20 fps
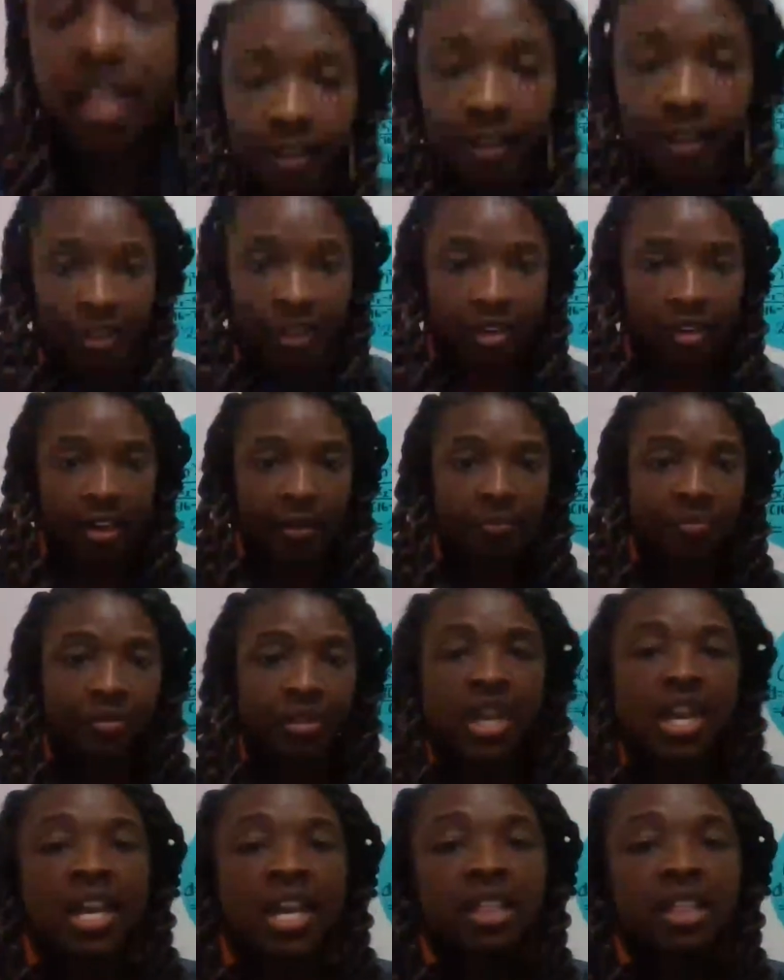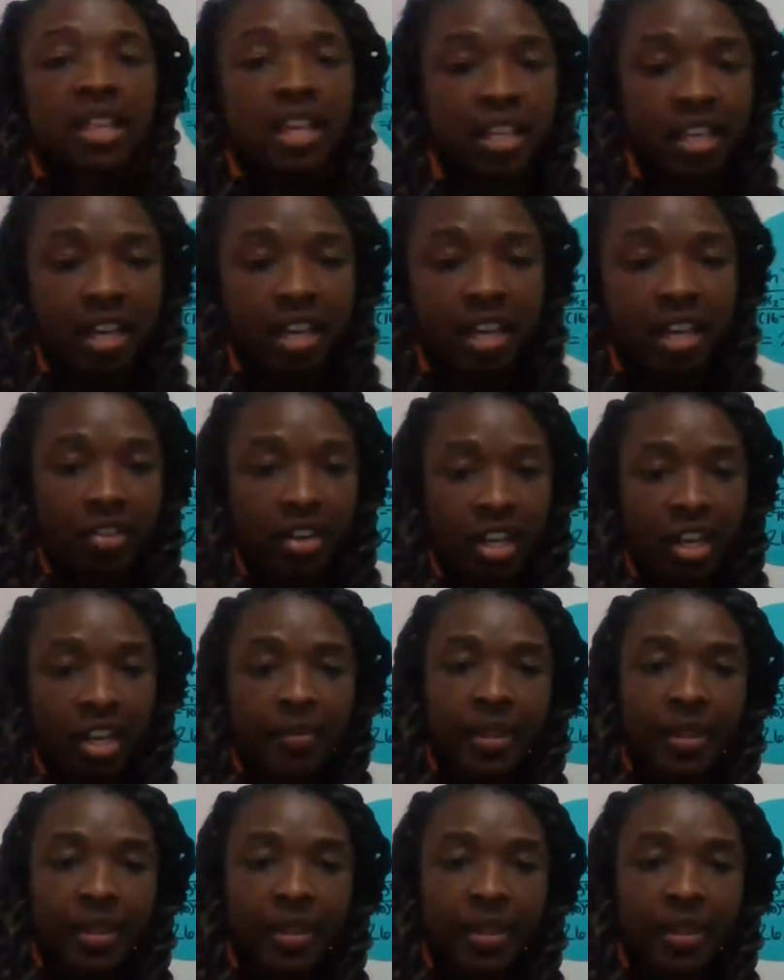All right. Thank y'all for coming.